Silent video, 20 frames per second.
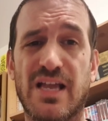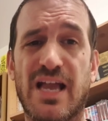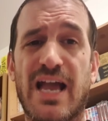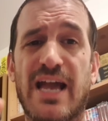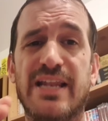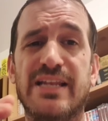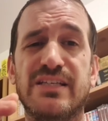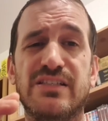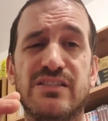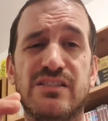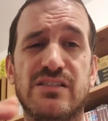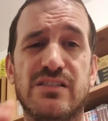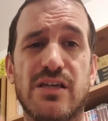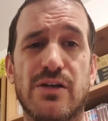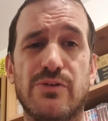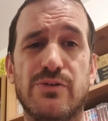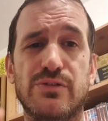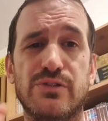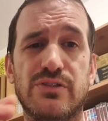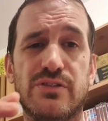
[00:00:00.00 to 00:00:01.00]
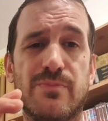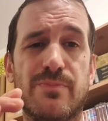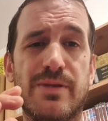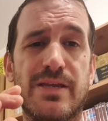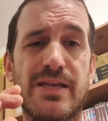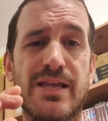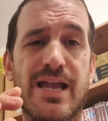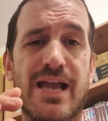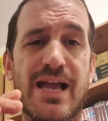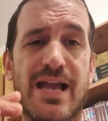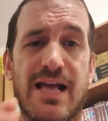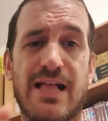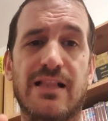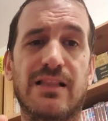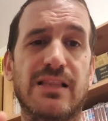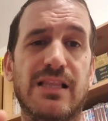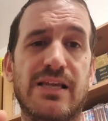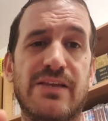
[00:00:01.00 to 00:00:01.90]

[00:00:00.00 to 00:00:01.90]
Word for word: and it's going to be hell.